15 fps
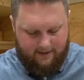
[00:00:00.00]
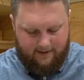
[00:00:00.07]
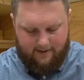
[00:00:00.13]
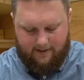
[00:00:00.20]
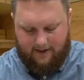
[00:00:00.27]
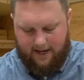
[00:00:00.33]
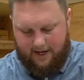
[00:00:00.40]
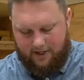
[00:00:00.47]

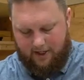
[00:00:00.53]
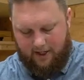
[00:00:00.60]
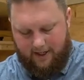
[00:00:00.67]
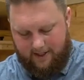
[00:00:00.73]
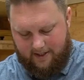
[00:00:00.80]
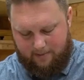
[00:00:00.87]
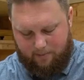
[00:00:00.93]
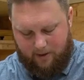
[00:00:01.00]
tension
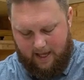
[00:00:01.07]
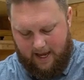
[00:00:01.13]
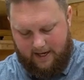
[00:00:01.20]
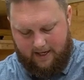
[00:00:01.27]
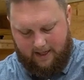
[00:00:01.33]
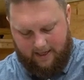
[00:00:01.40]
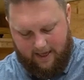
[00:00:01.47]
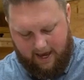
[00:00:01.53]
gets applied
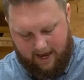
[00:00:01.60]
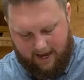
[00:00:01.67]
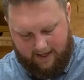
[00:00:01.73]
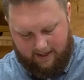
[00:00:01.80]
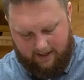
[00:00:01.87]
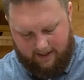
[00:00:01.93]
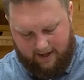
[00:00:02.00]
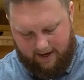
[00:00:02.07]
to
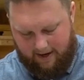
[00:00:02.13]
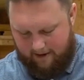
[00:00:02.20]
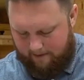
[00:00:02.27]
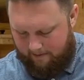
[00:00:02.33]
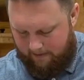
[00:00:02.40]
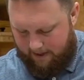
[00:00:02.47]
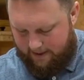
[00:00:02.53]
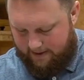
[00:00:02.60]
that,
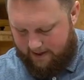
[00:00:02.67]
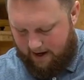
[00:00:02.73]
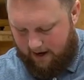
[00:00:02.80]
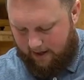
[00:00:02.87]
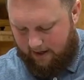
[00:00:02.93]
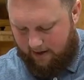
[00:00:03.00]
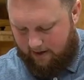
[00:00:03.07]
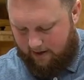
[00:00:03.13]
um, it's
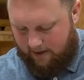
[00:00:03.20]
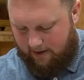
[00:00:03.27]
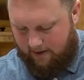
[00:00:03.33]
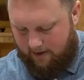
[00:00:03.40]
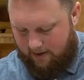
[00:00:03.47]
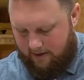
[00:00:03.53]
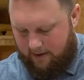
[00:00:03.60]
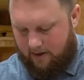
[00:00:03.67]
not gonna
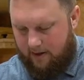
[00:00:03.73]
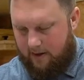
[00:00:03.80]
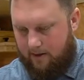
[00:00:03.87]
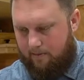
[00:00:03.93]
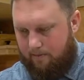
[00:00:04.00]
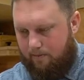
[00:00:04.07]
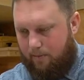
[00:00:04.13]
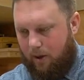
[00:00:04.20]

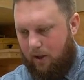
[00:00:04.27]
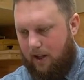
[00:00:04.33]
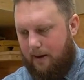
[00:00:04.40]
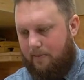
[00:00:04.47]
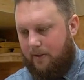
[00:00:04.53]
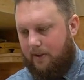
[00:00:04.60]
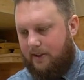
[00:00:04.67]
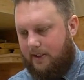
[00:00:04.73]
pull
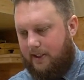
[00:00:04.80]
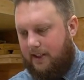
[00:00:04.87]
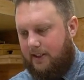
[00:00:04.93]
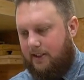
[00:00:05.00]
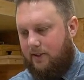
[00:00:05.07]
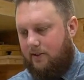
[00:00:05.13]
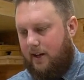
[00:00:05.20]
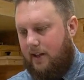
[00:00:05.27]
up those
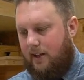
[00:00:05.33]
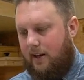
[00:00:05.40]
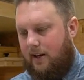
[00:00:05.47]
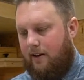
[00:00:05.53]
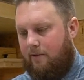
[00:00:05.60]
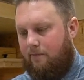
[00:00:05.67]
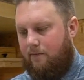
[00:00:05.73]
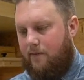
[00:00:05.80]
stitches right
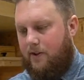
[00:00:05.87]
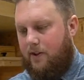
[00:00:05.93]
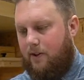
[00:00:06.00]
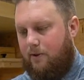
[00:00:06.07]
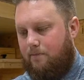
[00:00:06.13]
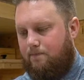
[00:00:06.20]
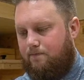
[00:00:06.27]
there. So